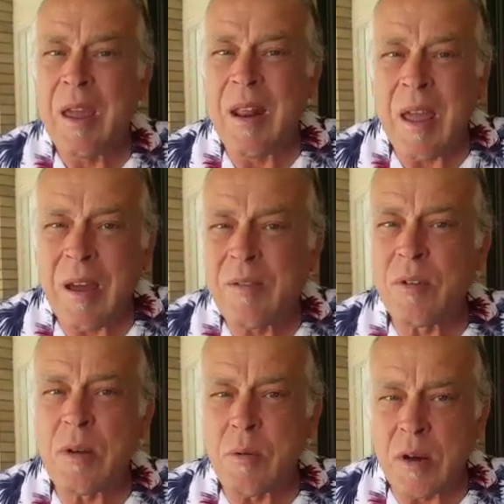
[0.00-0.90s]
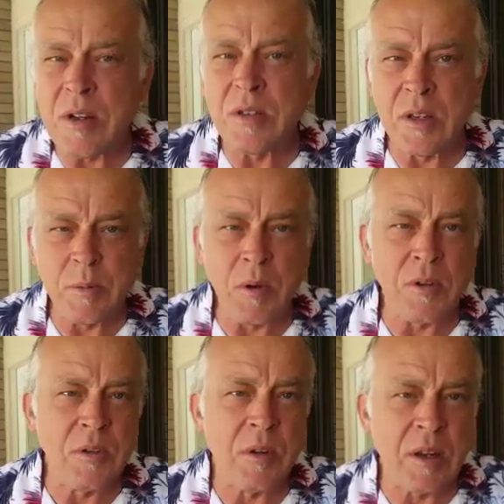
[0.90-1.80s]
And everyone is
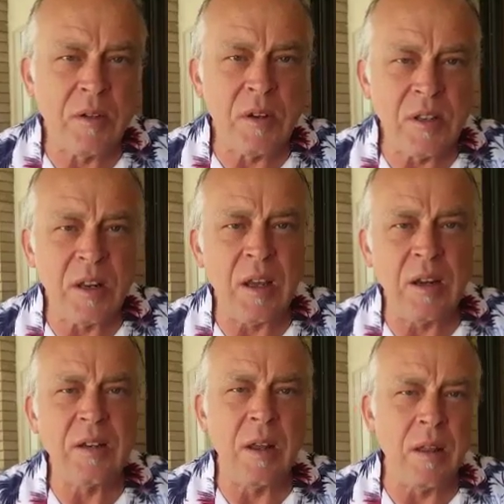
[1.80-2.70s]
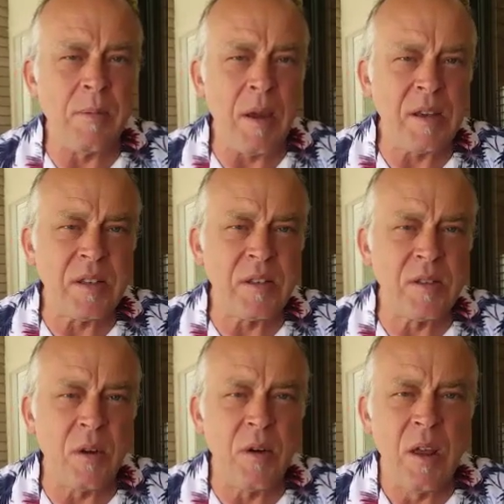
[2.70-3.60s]
exposed to electricity on a daily basis.
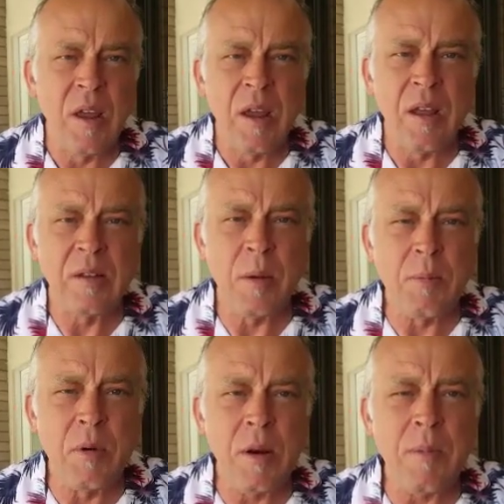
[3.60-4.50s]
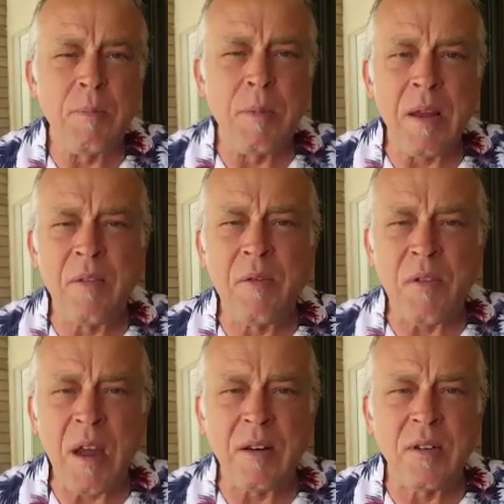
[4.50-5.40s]
So it's a pretty big
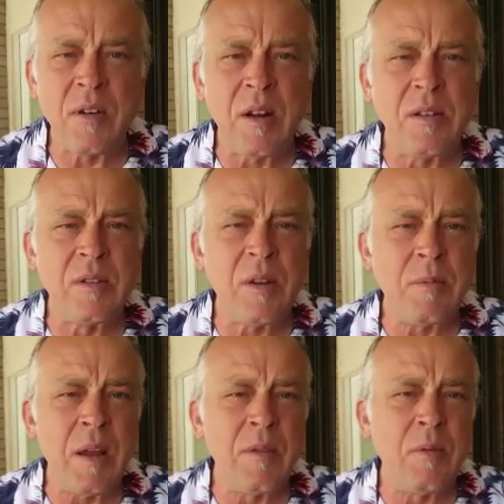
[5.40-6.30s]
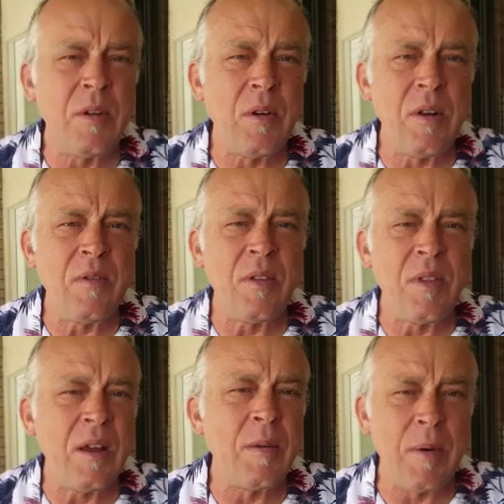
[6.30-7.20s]
factor, and sometimes we don't even
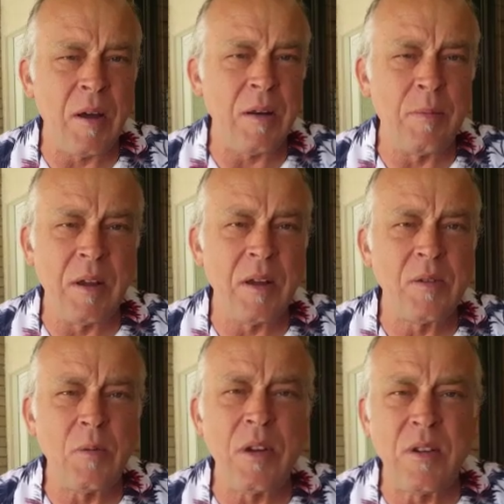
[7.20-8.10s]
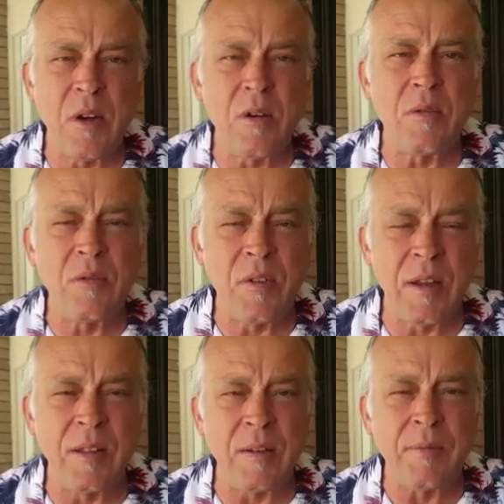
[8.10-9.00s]
think about it because we don't
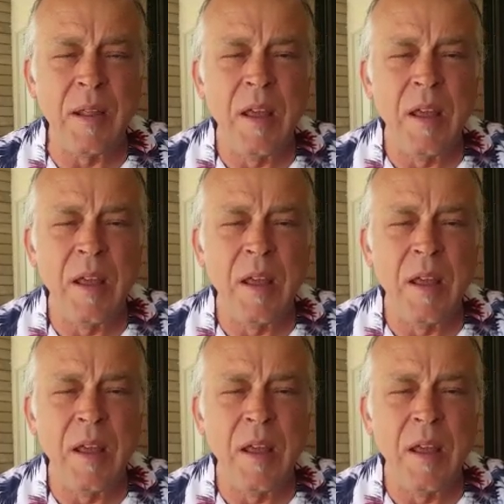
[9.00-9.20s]
feel it.